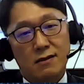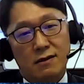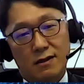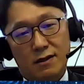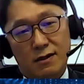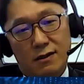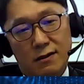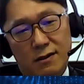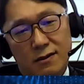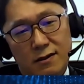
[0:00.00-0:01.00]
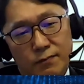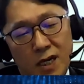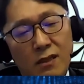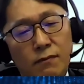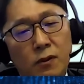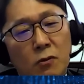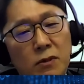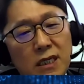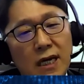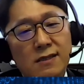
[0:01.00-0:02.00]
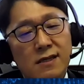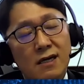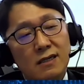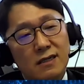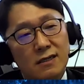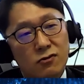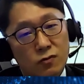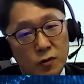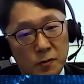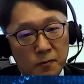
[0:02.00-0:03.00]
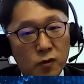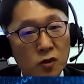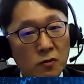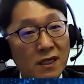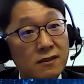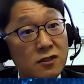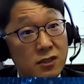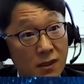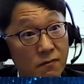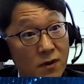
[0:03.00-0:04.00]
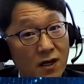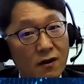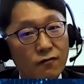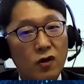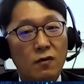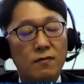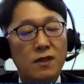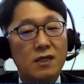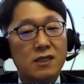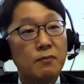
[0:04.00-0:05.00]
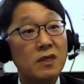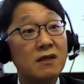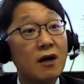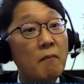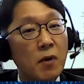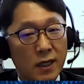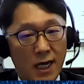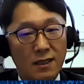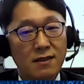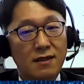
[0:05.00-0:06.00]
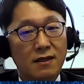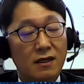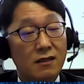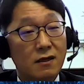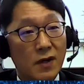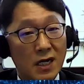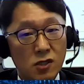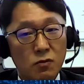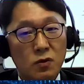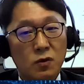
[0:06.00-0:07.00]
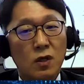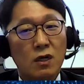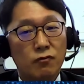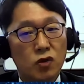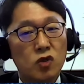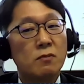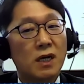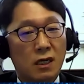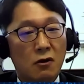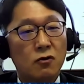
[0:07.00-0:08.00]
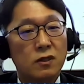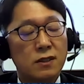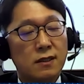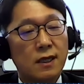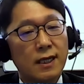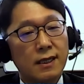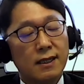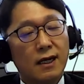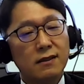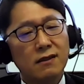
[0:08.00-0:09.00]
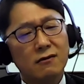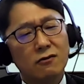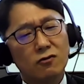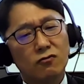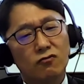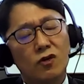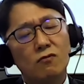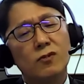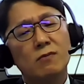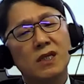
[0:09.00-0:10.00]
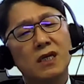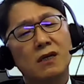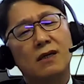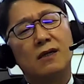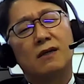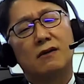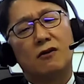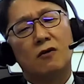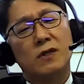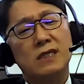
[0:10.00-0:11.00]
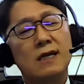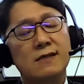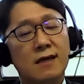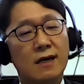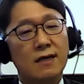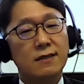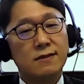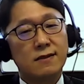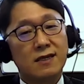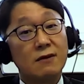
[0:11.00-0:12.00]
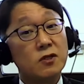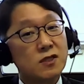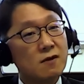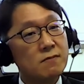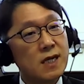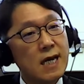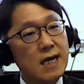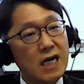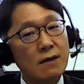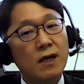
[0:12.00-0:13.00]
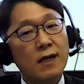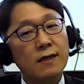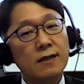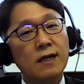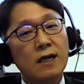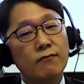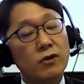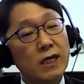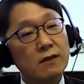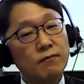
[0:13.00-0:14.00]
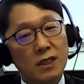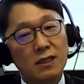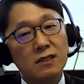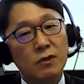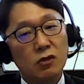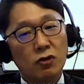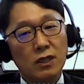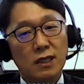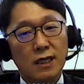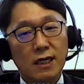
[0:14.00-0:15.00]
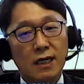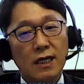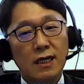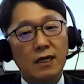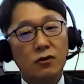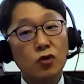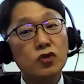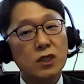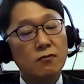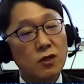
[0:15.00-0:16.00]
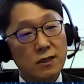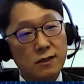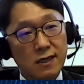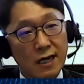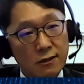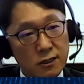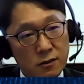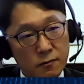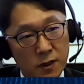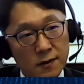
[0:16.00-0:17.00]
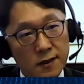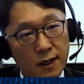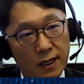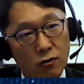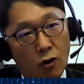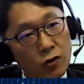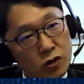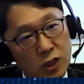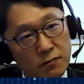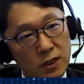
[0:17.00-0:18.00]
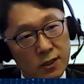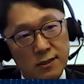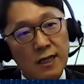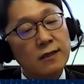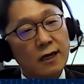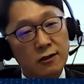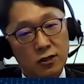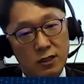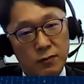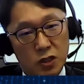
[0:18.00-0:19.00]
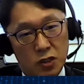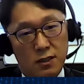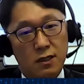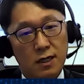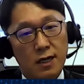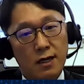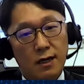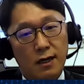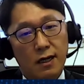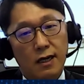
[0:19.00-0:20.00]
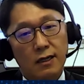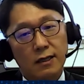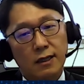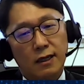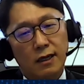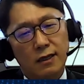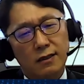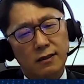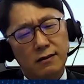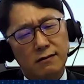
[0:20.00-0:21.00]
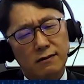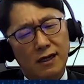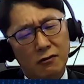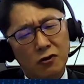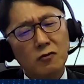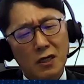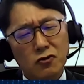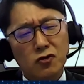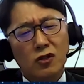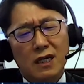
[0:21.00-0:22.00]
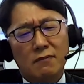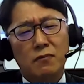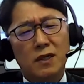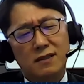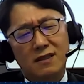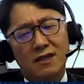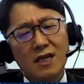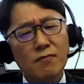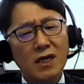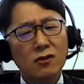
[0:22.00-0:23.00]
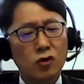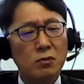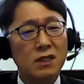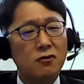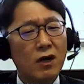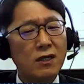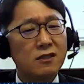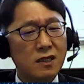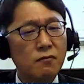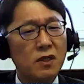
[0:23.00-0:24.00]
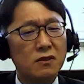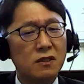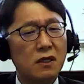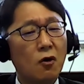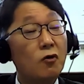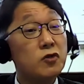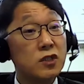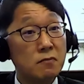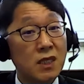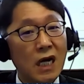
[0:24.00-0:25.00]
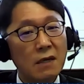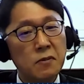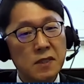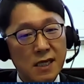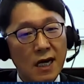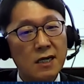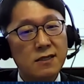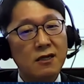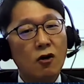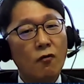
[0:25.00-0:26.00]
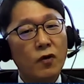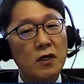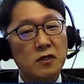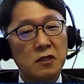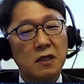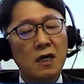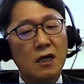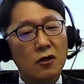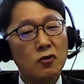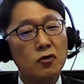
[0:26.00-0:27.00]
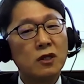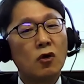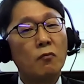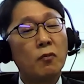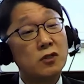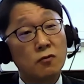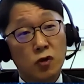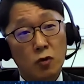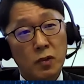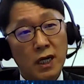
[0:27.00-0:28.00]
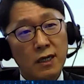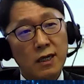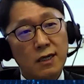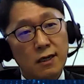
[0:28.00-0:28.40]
The real benefit of EXI is to prevent the ship from speeding up again in the possible future market condition. I think one more meaning of EXI is to give some level playing field between the new ship which is energy efficient and old ship which is not energy efficient. And I want to make sure that, but the impact could be quite different on ship type, size, and operation, route and operation profile.